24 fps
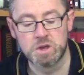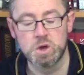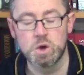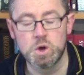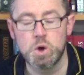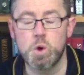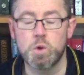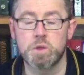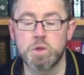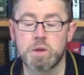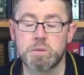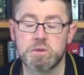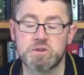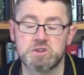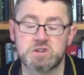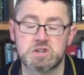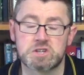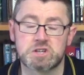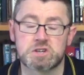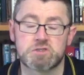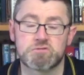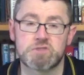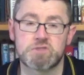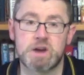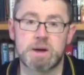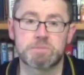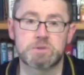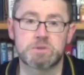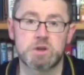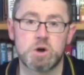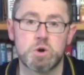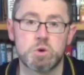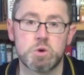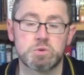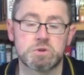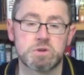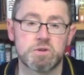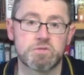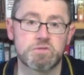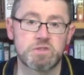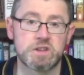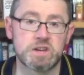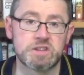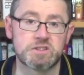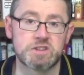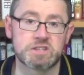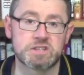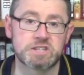or they would have just grabbed hold of
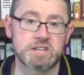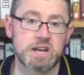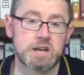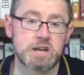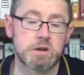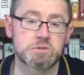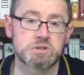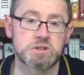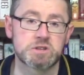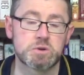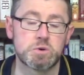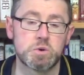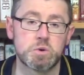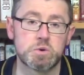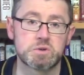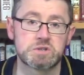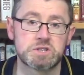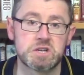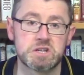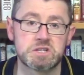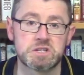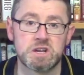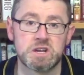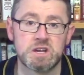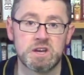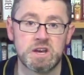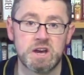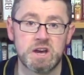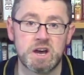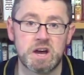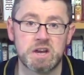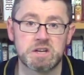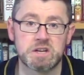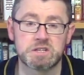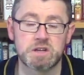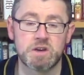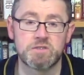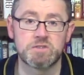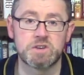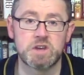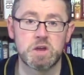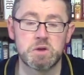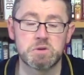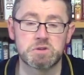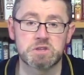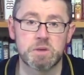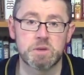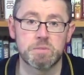the tails of the horses and sort of
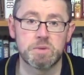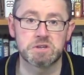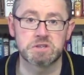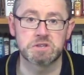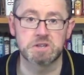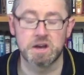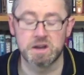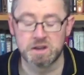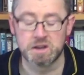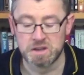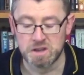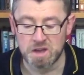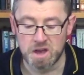used them as a